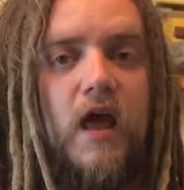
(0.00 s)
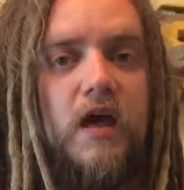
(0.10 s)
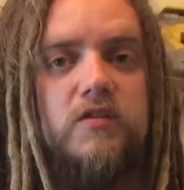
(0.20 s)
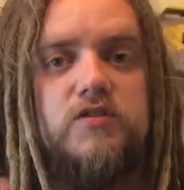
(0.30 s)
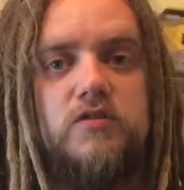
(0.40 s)

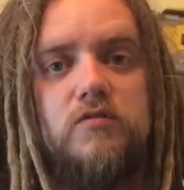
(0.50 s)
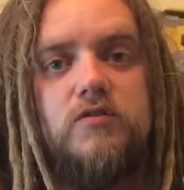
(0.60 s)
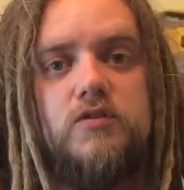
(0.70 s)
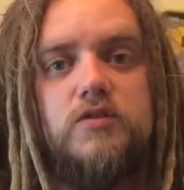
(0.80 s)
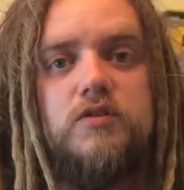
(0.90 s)
and as soon
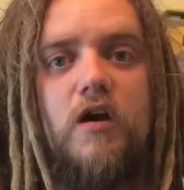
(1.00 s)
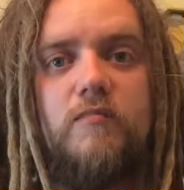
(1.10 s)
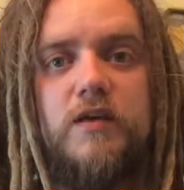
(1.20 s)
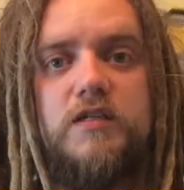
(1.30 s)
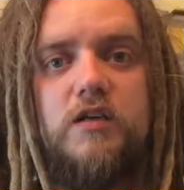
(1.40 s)
as you
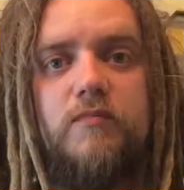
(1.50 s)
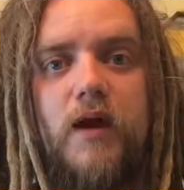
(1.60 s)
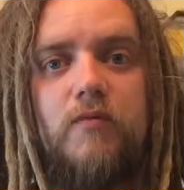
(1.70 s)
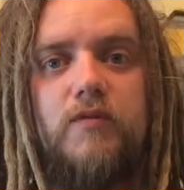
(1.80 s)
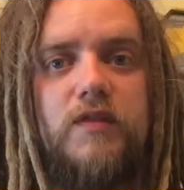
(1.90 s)
start messing
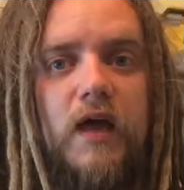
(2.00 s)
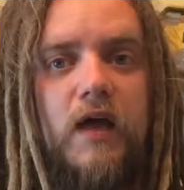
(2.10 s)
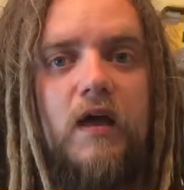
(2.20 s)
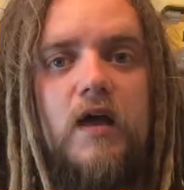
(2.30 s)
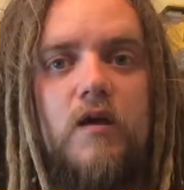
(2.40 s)
about with that,
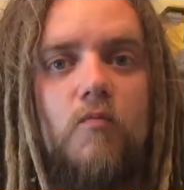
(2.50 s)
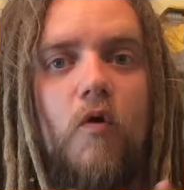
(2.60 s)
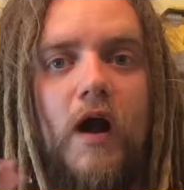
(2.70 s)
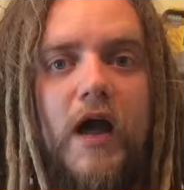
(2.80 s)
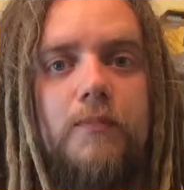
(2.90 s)

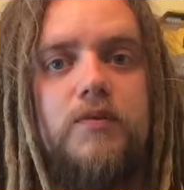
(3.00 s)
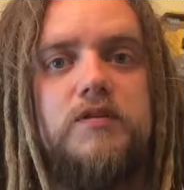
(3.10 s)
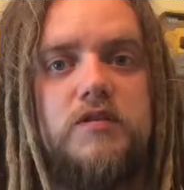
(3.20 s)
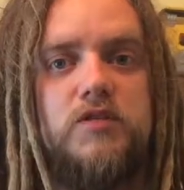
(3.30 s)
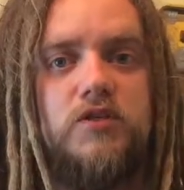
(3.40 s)
what
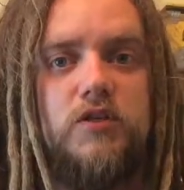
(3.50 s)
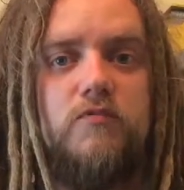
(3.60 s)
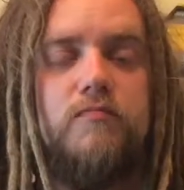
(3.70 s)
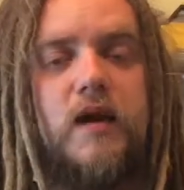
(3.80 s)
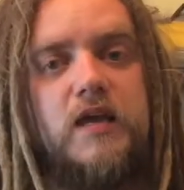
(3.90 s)
happens is that
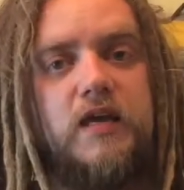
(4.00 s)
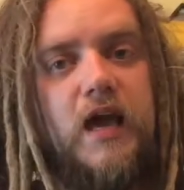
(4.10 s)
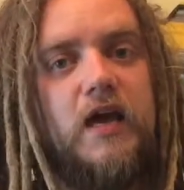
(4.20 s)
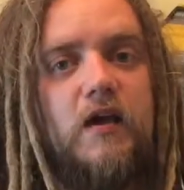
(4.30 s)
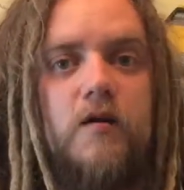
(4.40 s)
you may
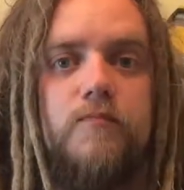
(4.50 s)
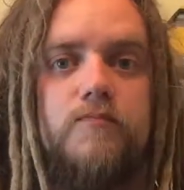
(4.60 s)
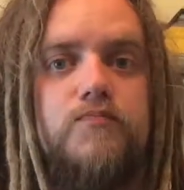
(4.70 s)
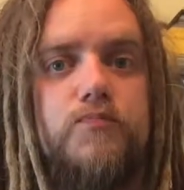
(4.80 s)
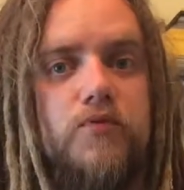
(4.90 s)
get a
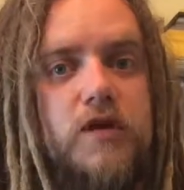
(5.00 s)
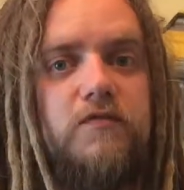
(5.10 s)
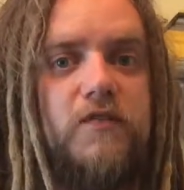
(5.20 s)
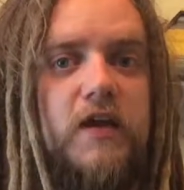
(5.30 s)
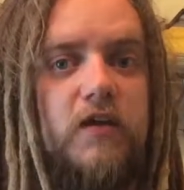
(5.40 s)

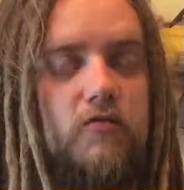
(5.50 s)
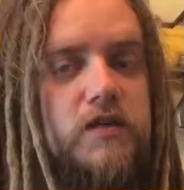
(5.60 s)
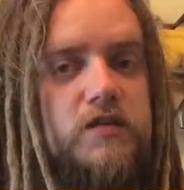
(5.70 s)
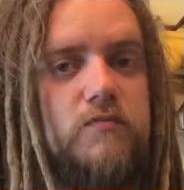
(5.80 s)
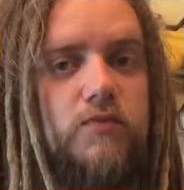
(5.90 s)
brief
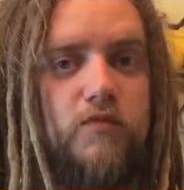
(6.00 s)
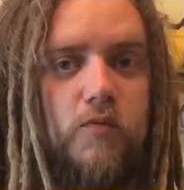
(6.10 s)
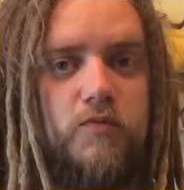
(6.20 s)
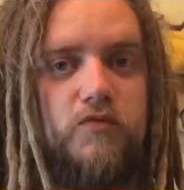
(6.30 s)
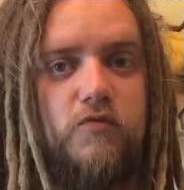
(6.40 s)
increase in
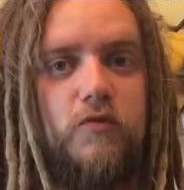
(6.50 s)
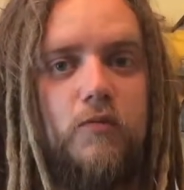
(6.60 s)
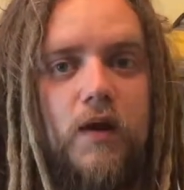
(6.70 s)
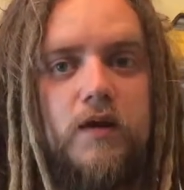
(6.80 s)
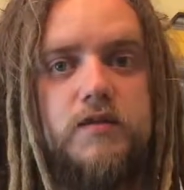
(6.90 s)
performance from your
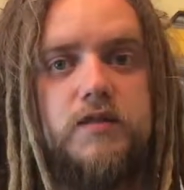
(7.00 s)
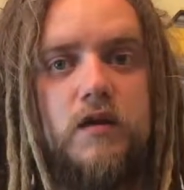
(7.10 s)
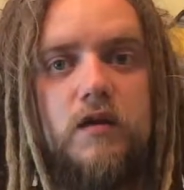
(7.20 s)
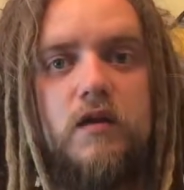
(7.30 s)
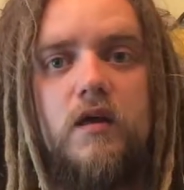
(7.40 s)

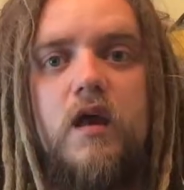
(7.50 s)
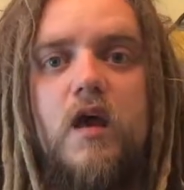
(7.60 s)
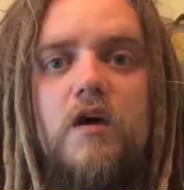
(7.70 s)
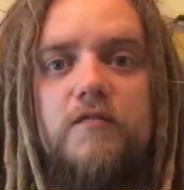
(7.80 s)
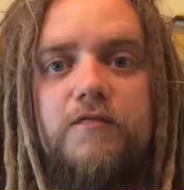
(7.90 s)
blaster,
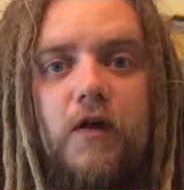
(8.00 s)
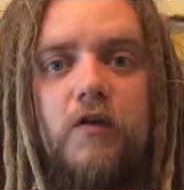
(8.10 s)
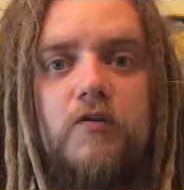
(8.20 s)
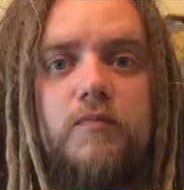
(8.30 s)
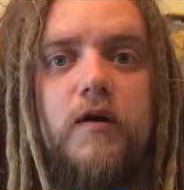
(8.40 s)

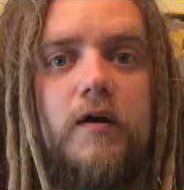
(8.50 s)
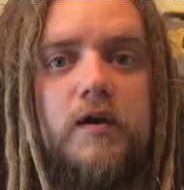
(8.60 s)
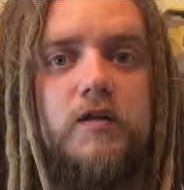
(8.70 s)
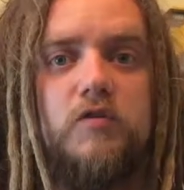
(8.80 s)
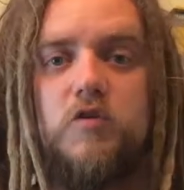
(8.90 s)
followed by
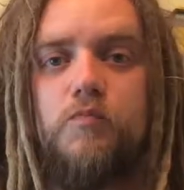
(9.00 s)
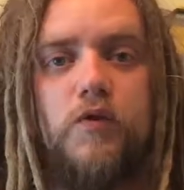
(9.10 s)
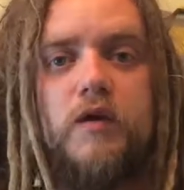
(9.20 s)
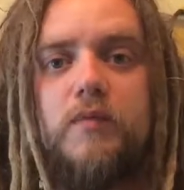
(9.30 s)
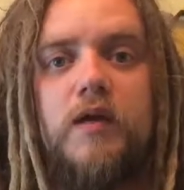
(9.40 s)
your
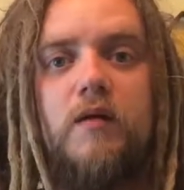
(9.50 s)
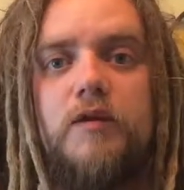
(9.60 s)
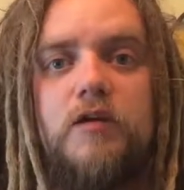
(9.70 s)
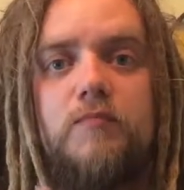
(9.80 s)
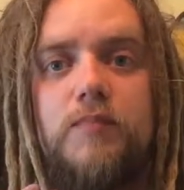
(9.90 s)
spring
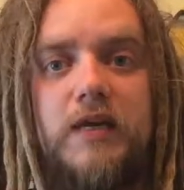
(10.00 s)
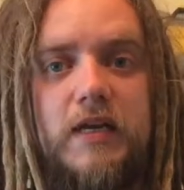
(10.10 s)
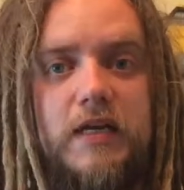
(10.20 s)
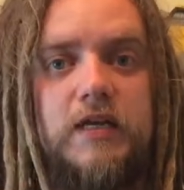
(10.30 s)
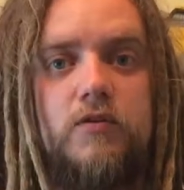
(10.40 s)
becoming
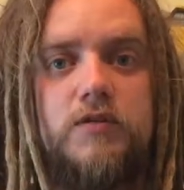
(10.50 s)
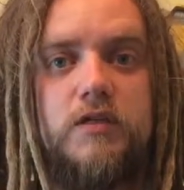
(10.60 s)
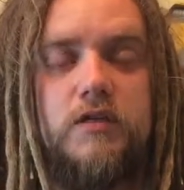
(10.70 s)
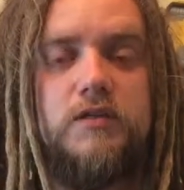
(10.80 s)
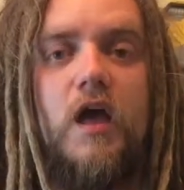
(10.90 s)
completely
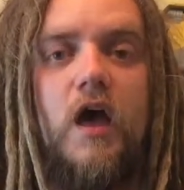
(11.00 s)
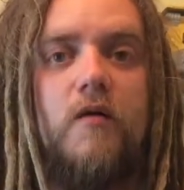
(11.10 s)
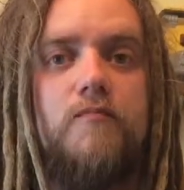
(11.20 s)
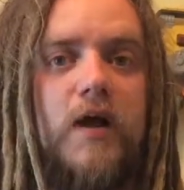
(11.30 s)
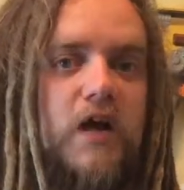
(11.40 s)
useless.
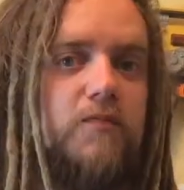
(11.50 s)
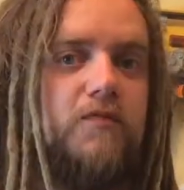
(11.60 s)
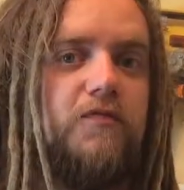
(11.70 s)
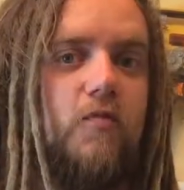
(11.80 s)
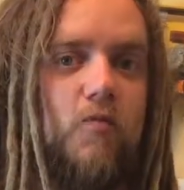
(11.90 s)
And back
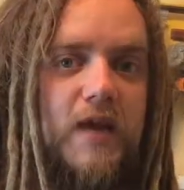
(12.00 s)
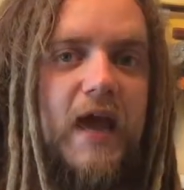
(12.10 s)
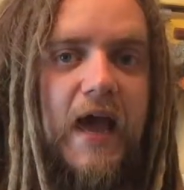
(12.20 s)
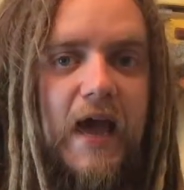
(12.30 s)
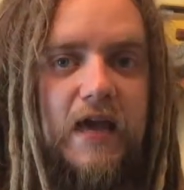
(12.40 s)
before we
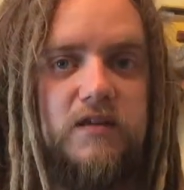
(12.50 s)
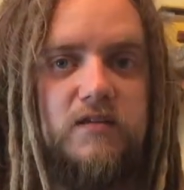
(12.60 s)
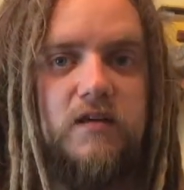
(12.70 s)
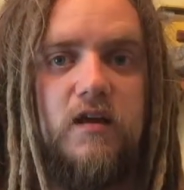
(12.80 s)
had